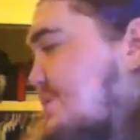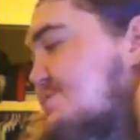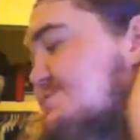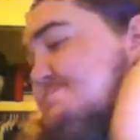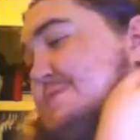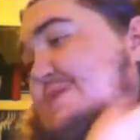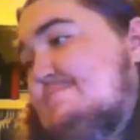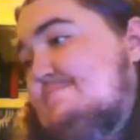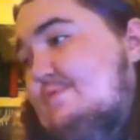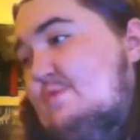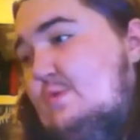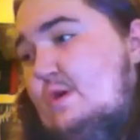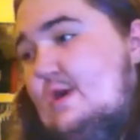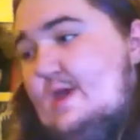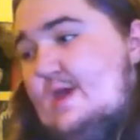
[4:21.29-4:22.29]
these
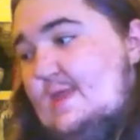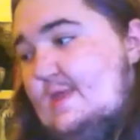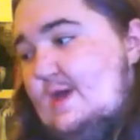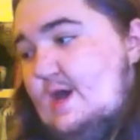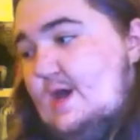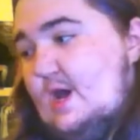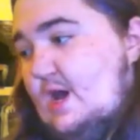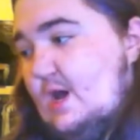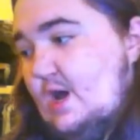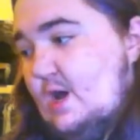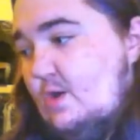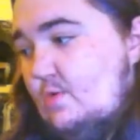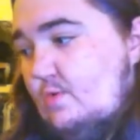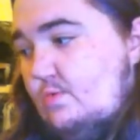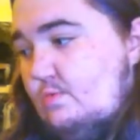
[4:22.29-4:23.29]
people and
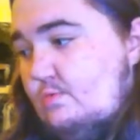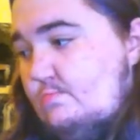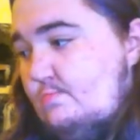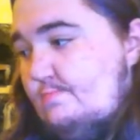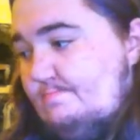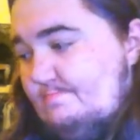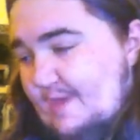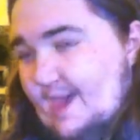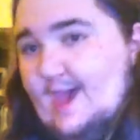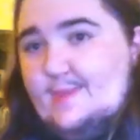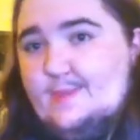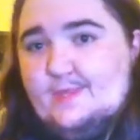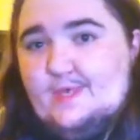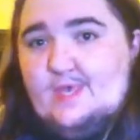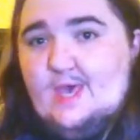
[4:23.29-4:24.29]
how
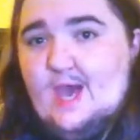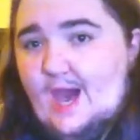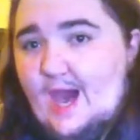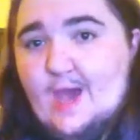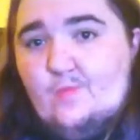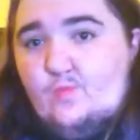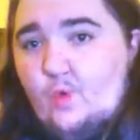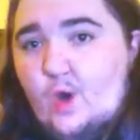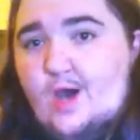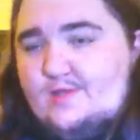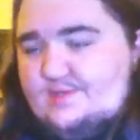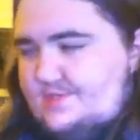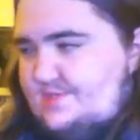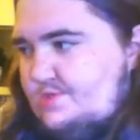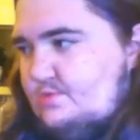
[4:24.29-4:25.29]
badly I
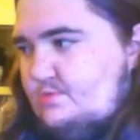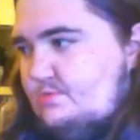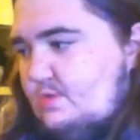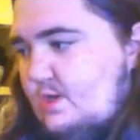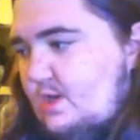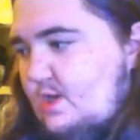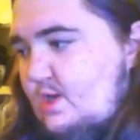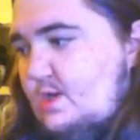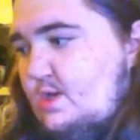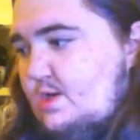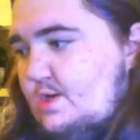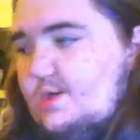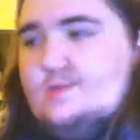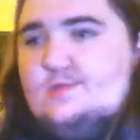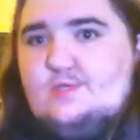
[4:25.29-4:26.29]
want to
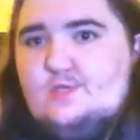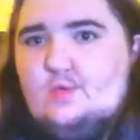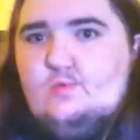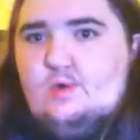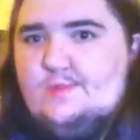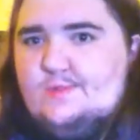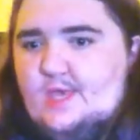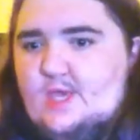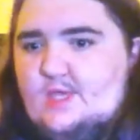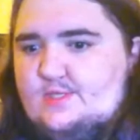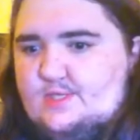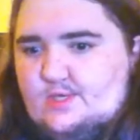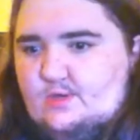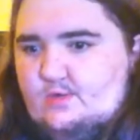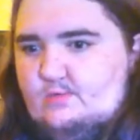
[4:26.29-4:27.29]
uh, do what they
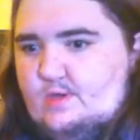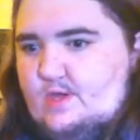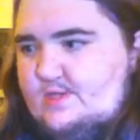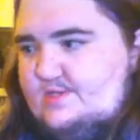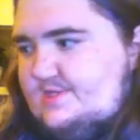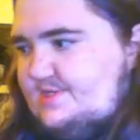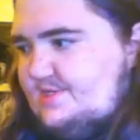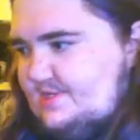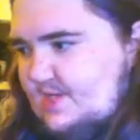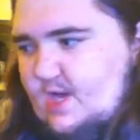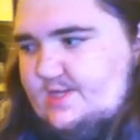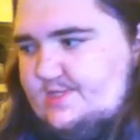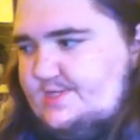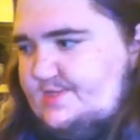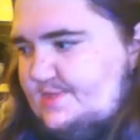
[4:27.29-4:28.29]
do. It
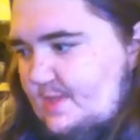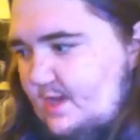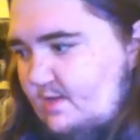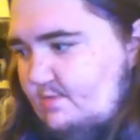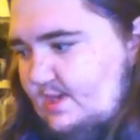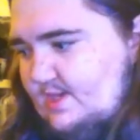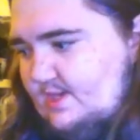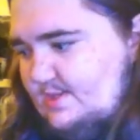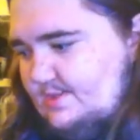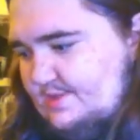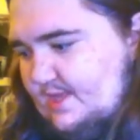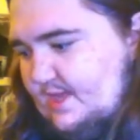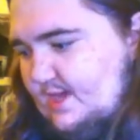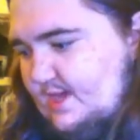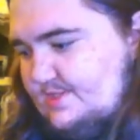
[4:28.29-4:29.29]
sucks knowing
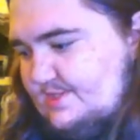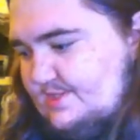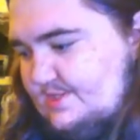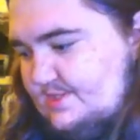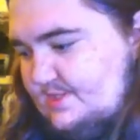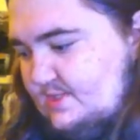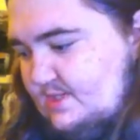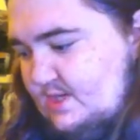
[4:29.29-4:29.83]
that